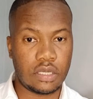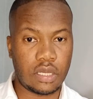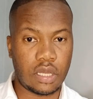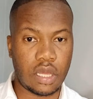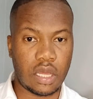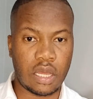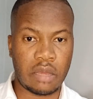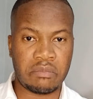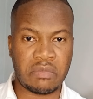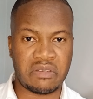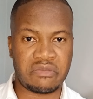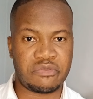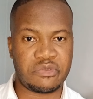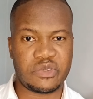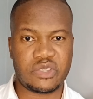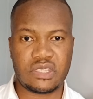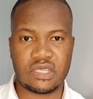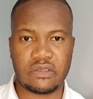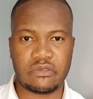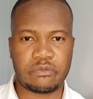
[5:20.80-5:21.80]
I've
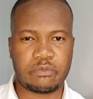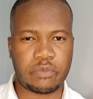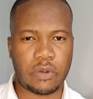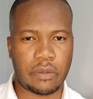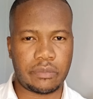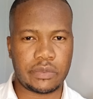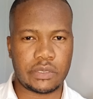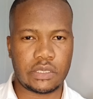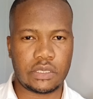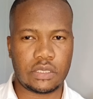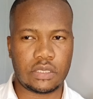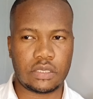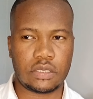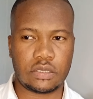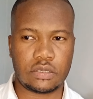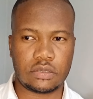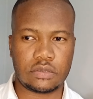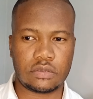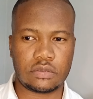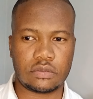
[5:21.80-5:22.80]
received
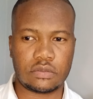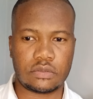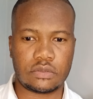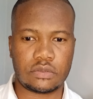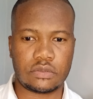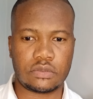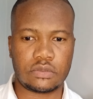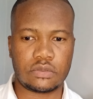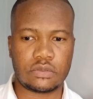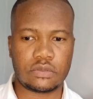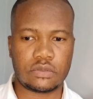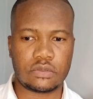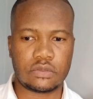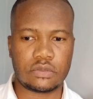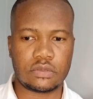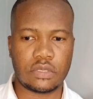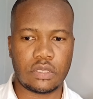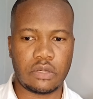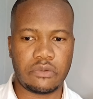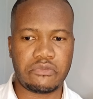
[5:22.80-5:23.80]
probably
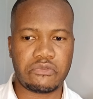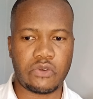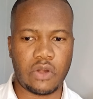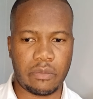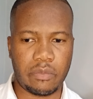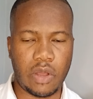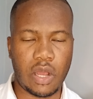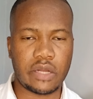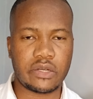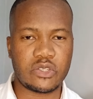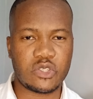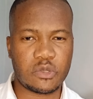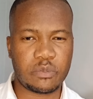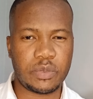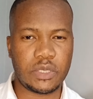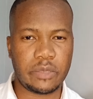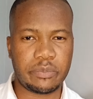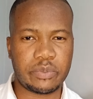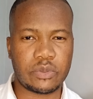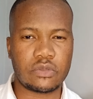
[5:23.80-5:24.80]
from honest
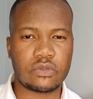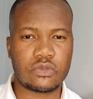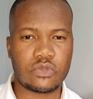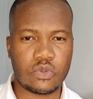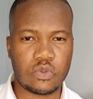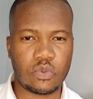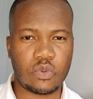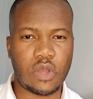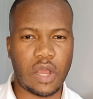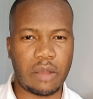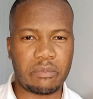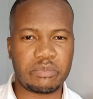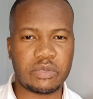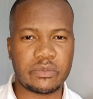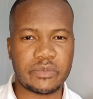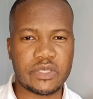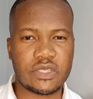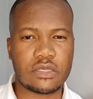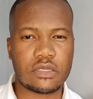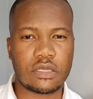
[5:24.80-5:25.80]
people 2
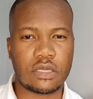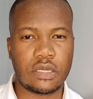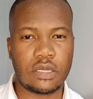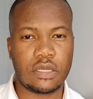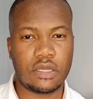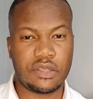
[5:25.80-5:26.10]
compliments.